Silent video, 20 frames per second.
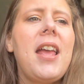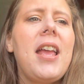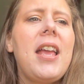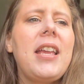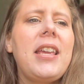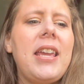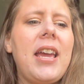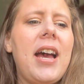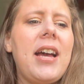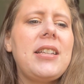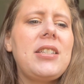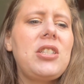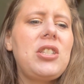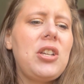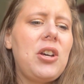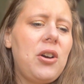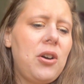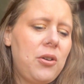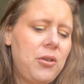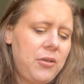Yeah,
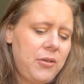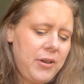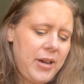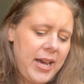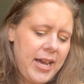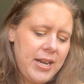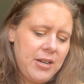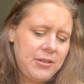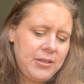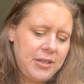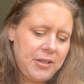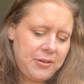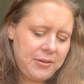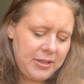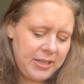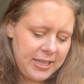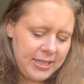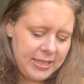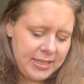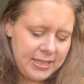so I don't know.
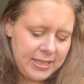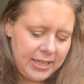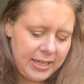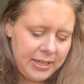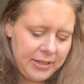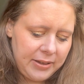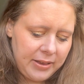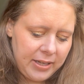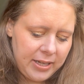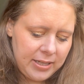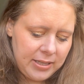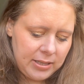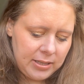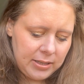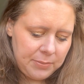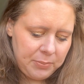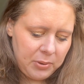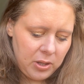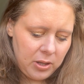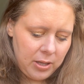Let's see.
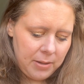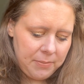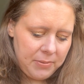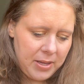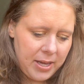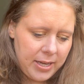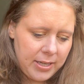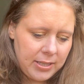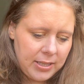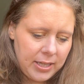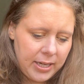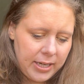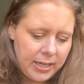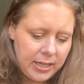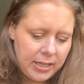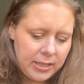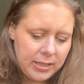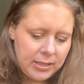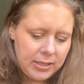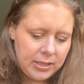Let's pull up that
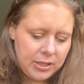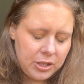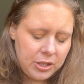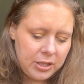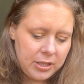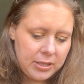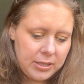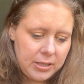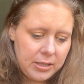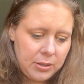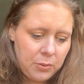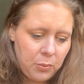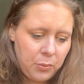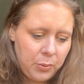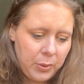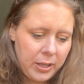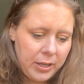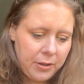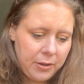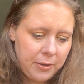tiny decisions
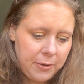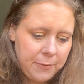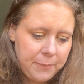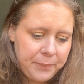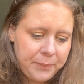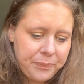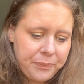wheel.